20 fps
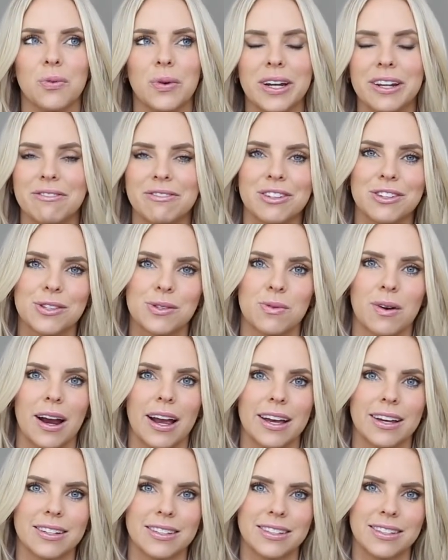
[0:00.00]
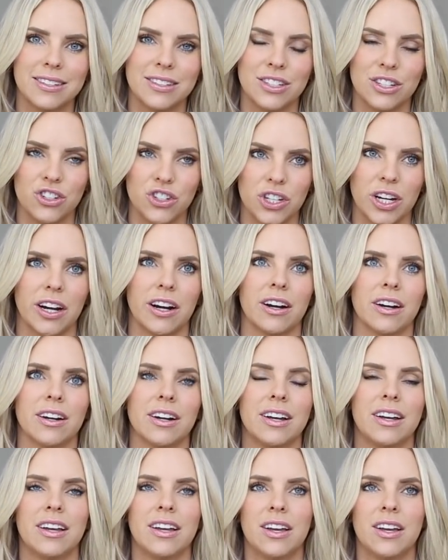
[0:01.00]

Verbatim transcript: When it feels right to share,